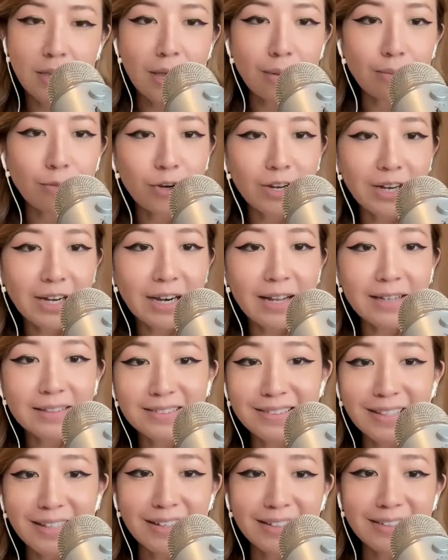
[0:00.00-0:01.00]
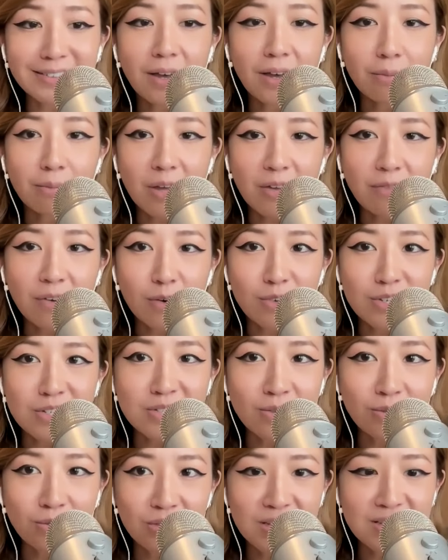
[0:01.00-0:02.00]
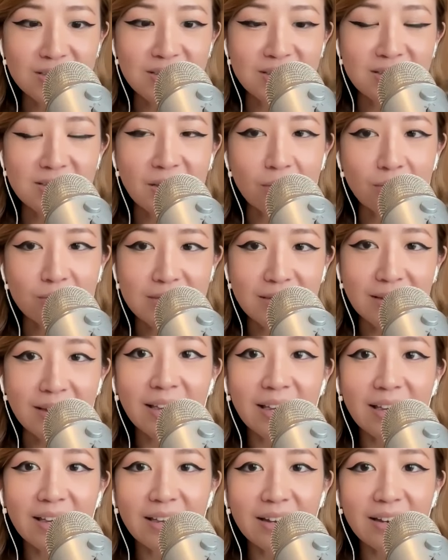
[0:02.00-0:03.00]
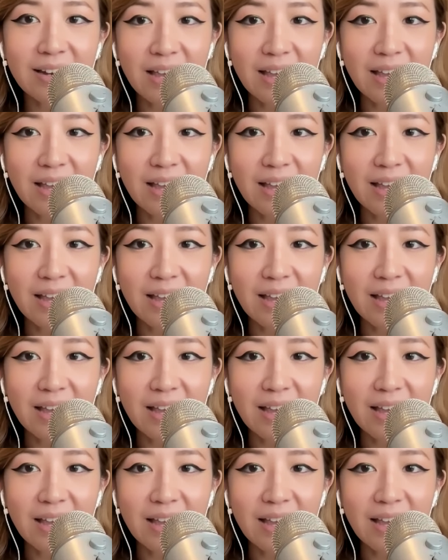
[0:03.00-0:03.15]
I'm great at aesthetics. Um, I've always known this since I was a kid,